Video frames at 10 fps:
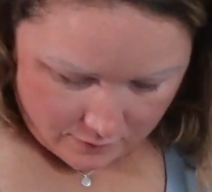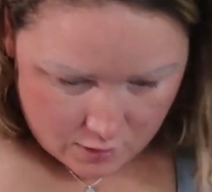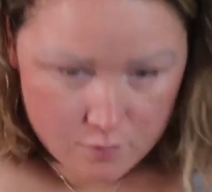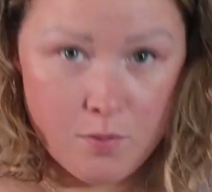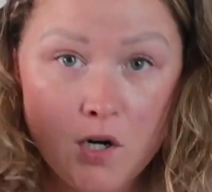
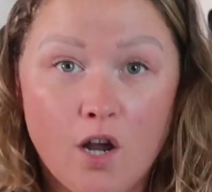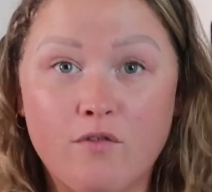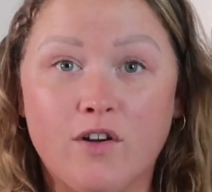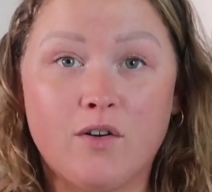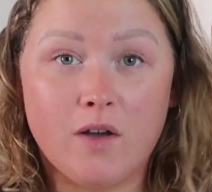Just put it
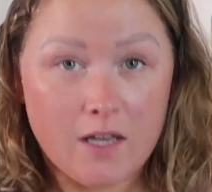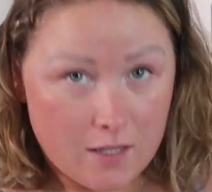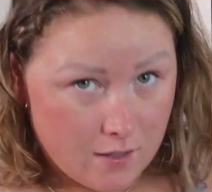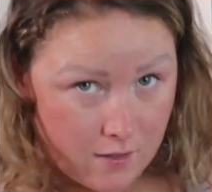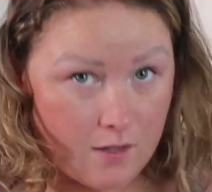on real
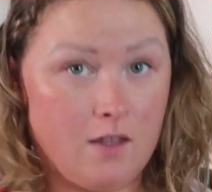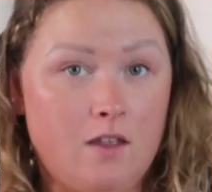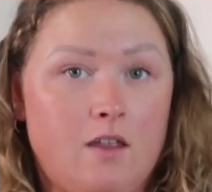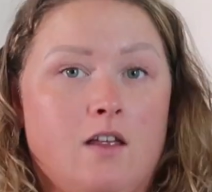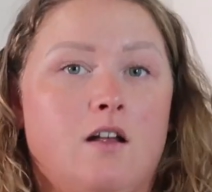quick.
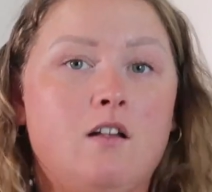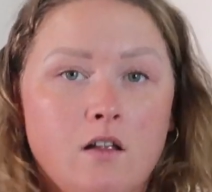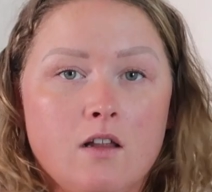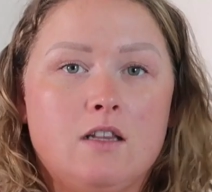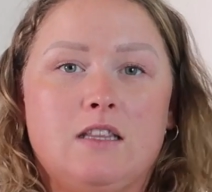
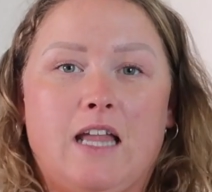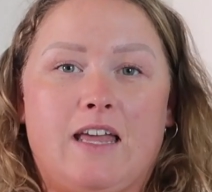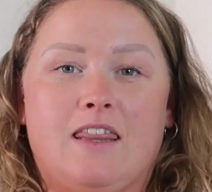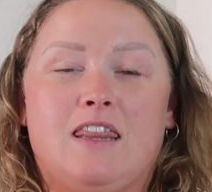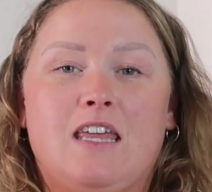
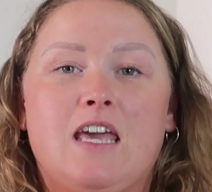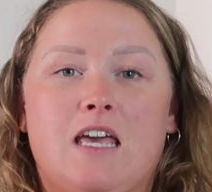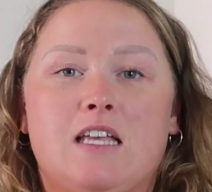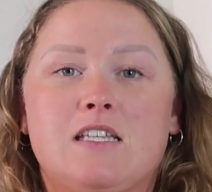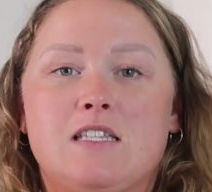Like
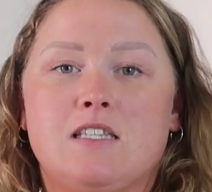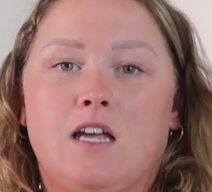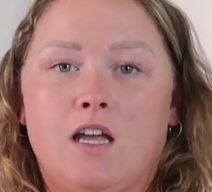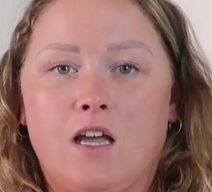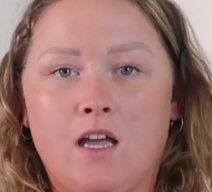this.
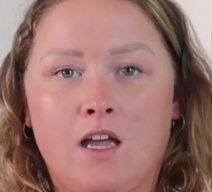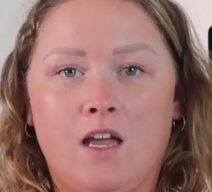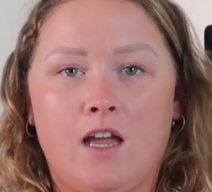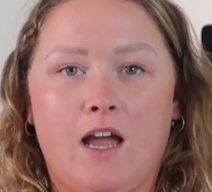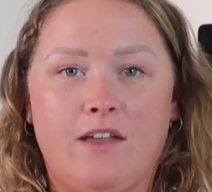
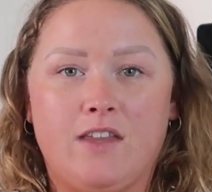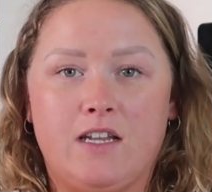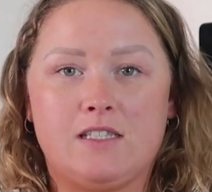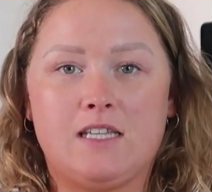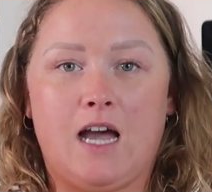And then
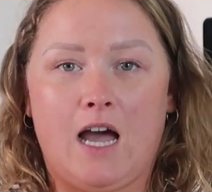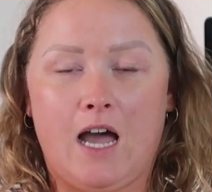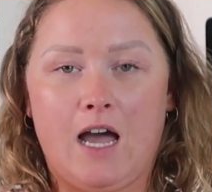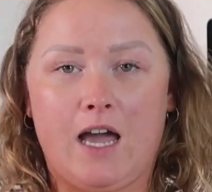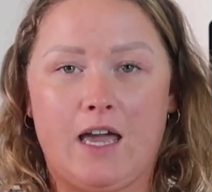it
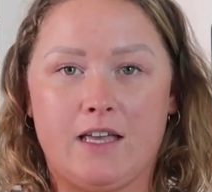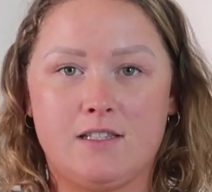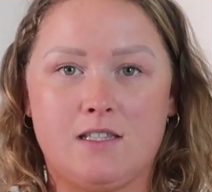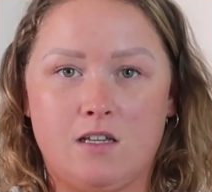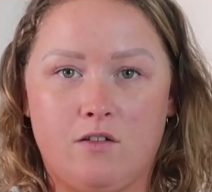
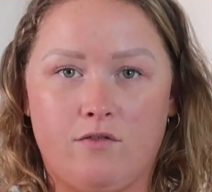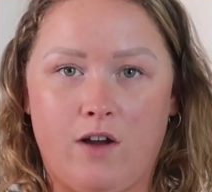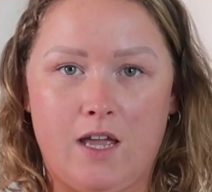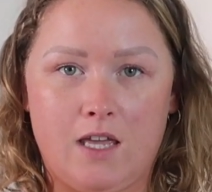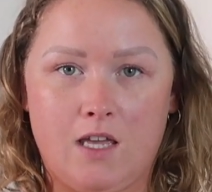ties
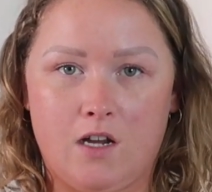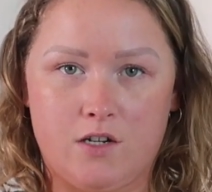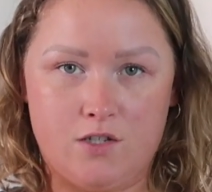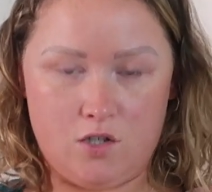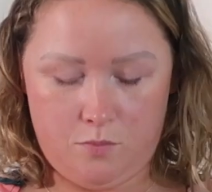right here,
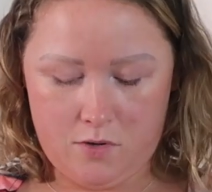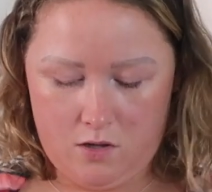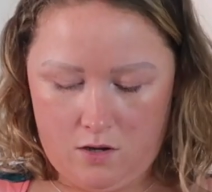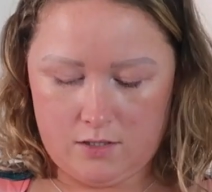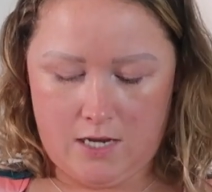super
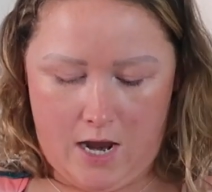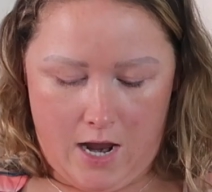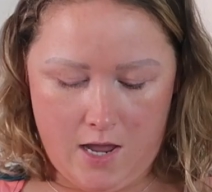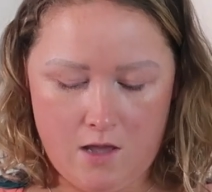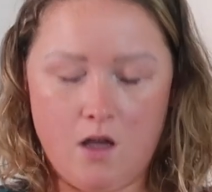long
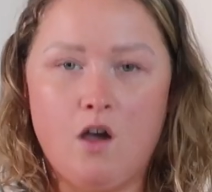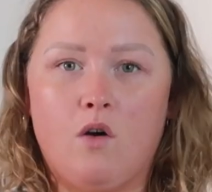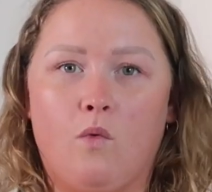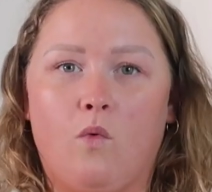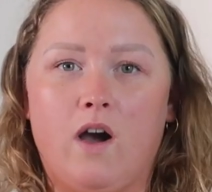tie.
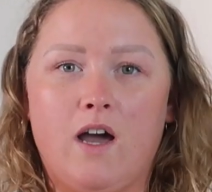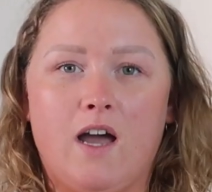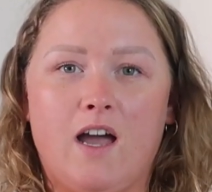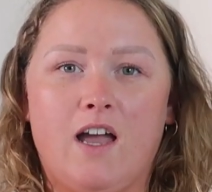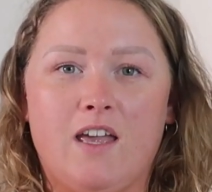
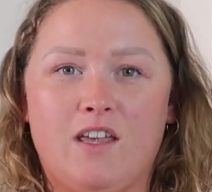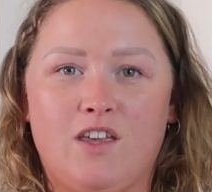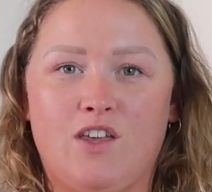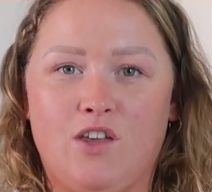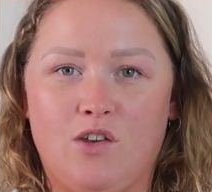What a
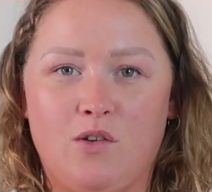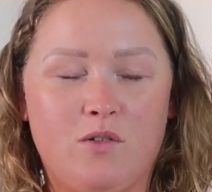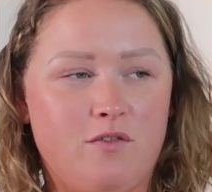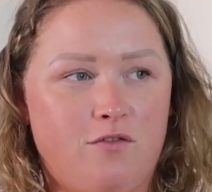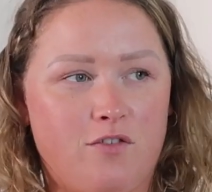
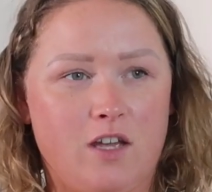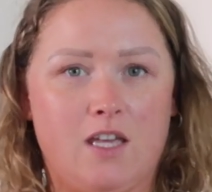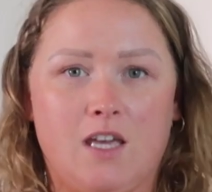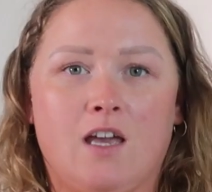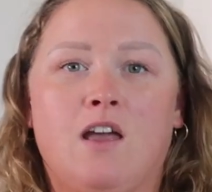cute
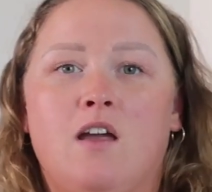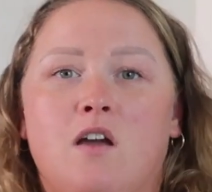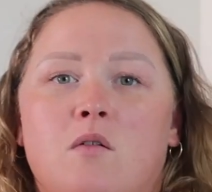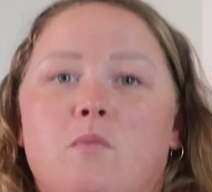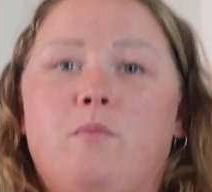freaking
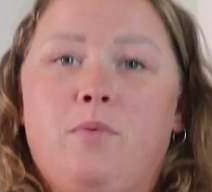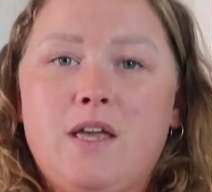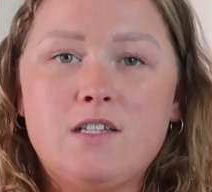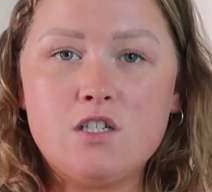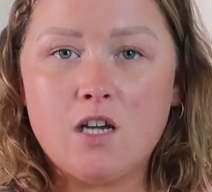
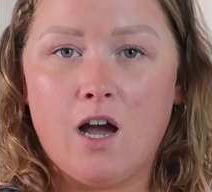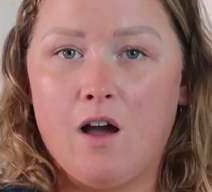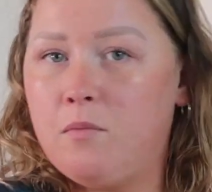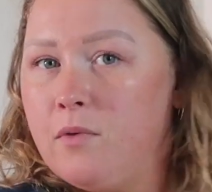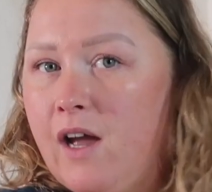beach
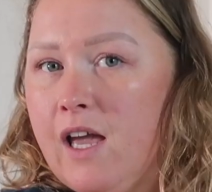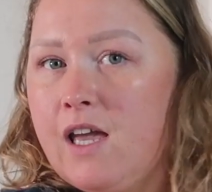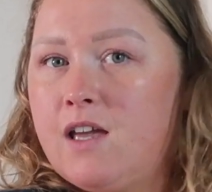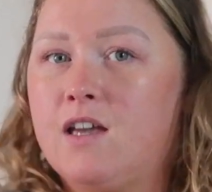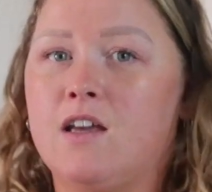top,
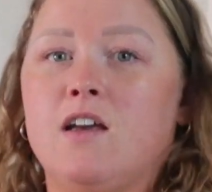right?